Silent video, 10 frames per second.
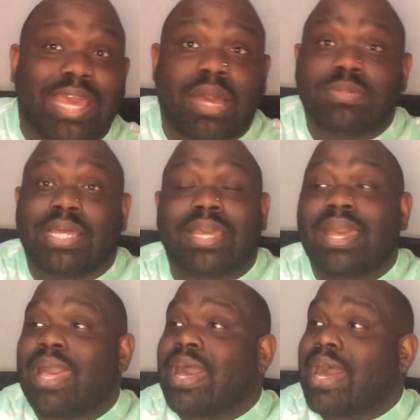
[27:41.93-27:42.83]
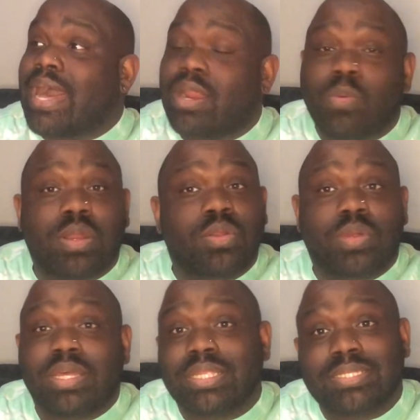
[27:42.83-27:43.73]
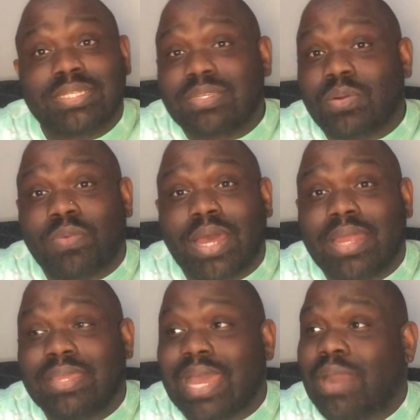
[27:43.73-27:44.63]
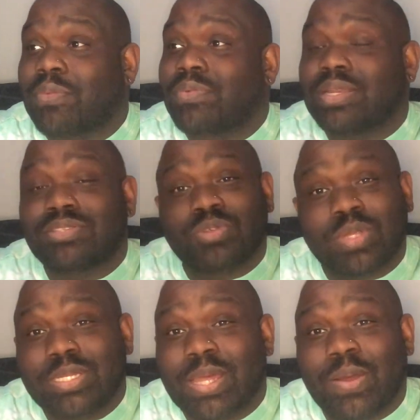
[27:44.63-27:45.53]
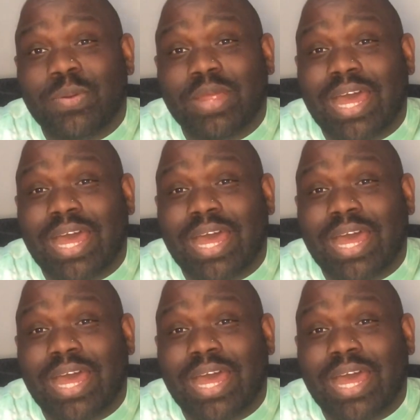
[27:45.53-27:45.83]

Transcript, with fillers: I was like, I don't want to do another season of Ronnie. I really, truly don't.